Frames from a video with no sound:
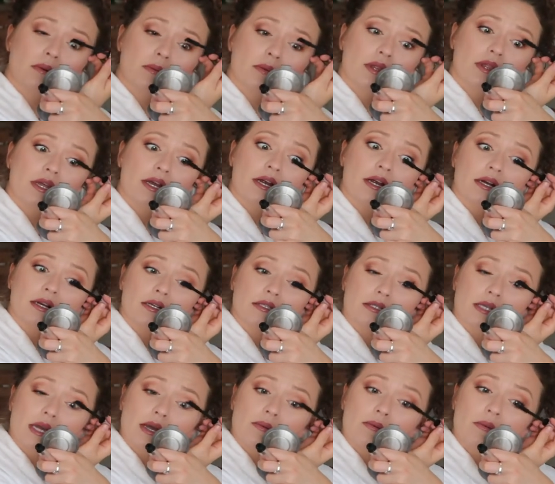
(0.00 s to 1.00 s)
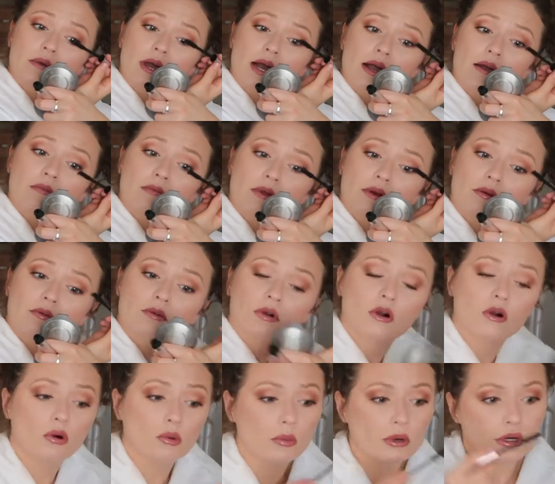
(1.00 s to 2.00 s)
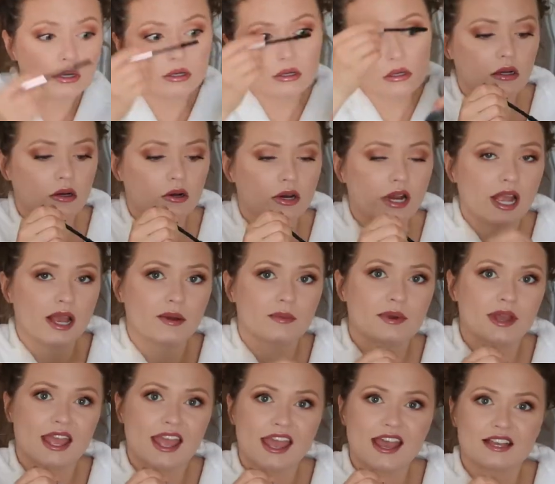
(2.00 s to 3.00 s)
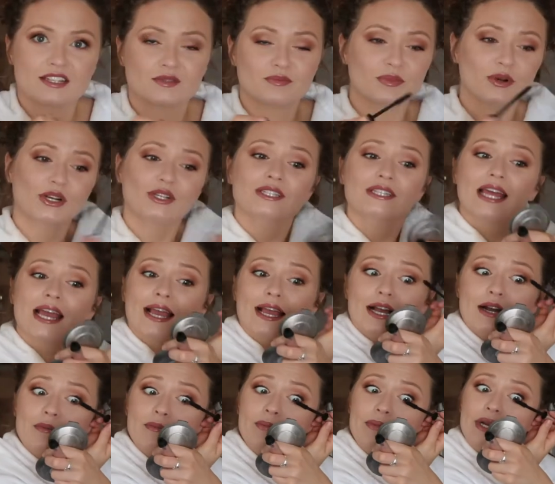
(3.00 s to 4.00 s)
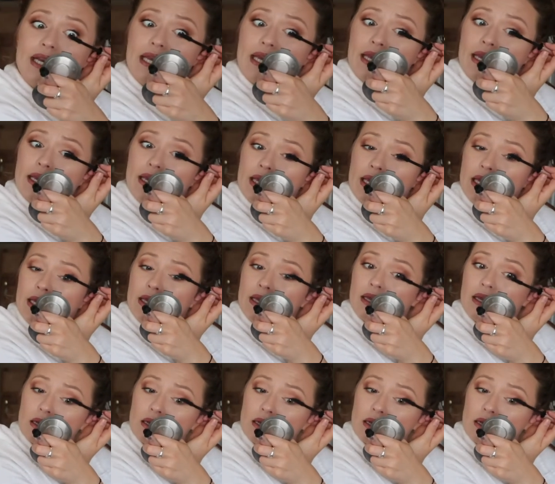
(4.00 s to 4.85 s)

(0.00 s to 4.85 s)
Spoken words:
Keep them in there because I'm in a robe. Grandma has birthday company.